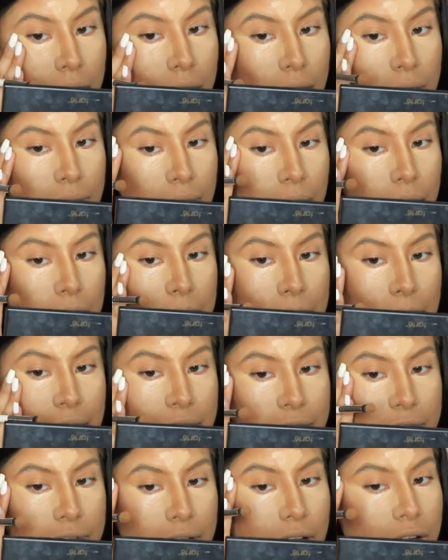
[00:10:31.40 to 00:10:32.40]
Even with
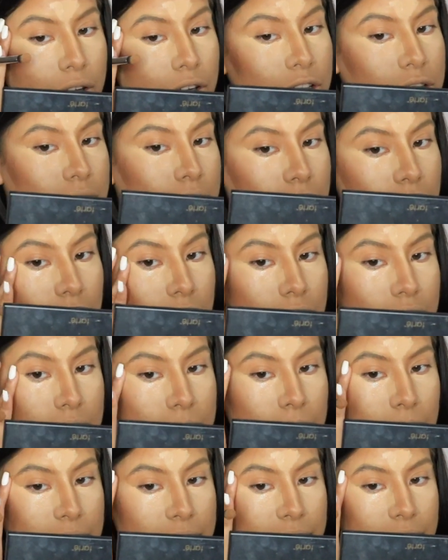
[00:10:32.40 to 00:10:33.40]
my fingers,
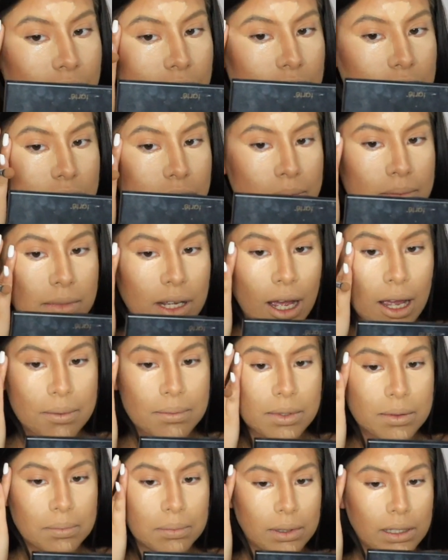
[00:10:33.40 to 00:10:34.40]
because my fingers
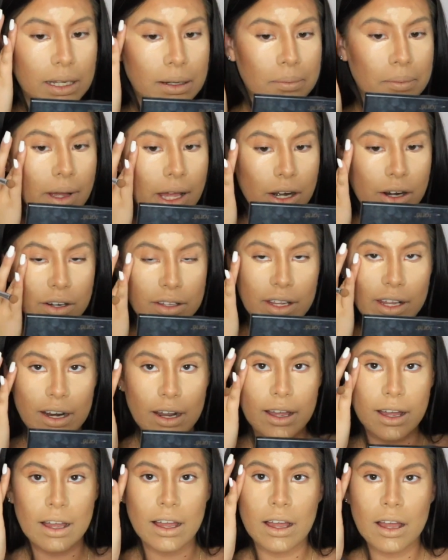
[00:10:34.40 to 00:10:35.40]
sometimes blend better than
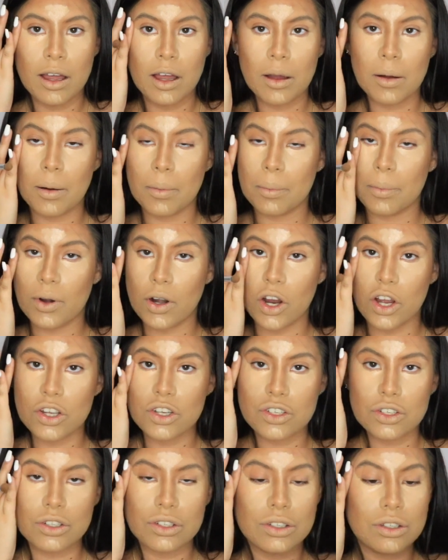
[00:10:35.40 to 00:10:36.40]
a
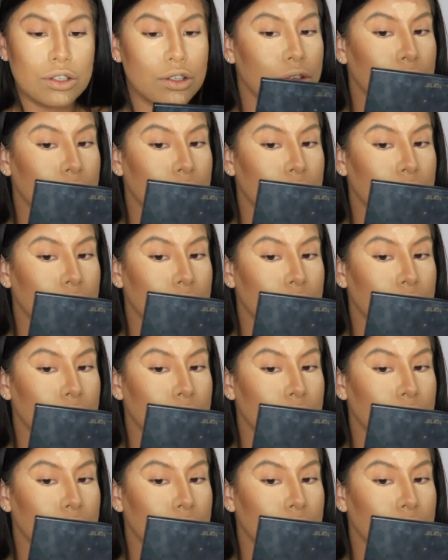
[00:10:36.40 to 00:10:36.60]
brush.